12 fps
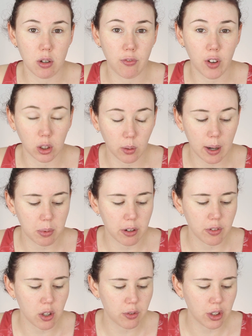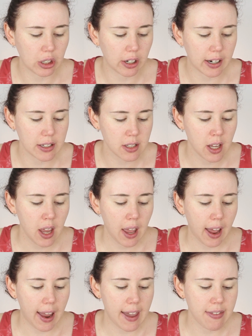a follow-up review for you guys.
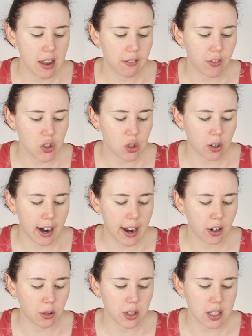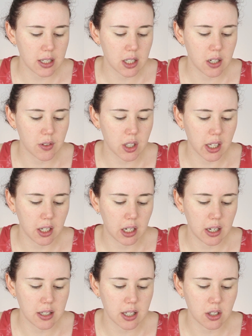And then for dry or sensitive
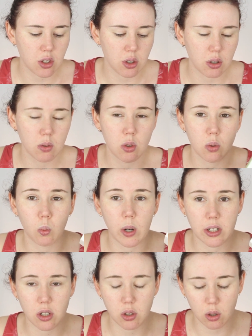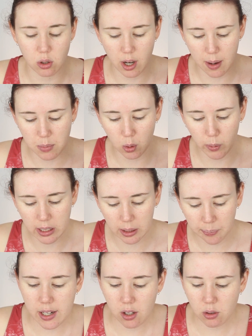skin, it says use 1 to 2 times a week.
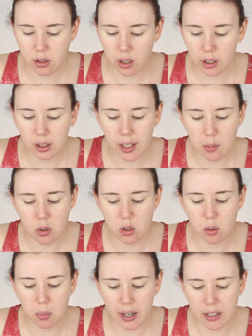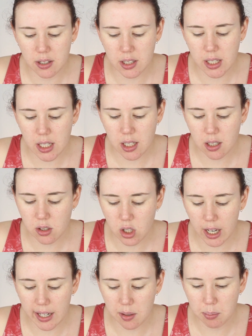It also claims to brighten skin,
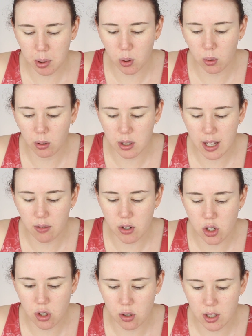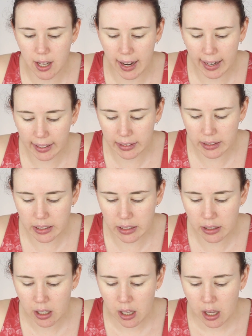tighten pores and reduce
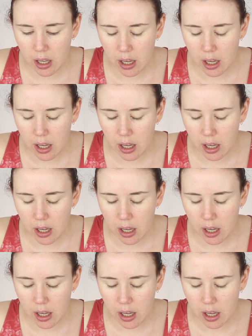acne.